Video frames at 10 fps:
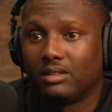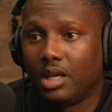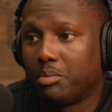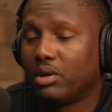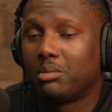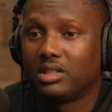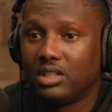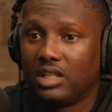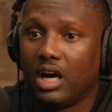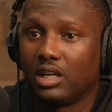They pretty much
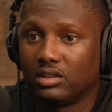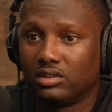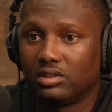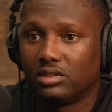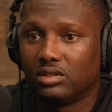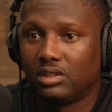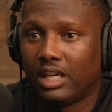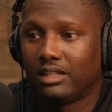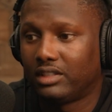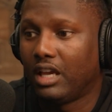the doctors
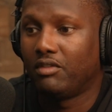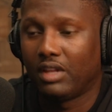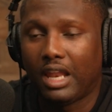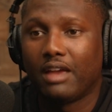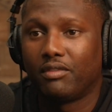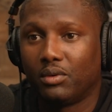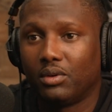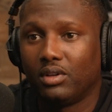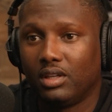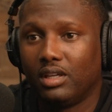that save your life
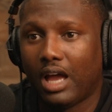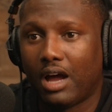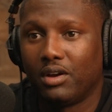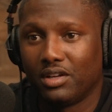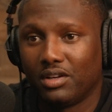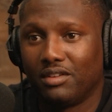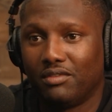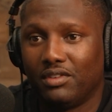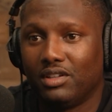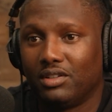on out here in the
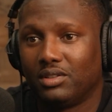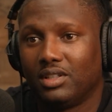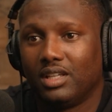field.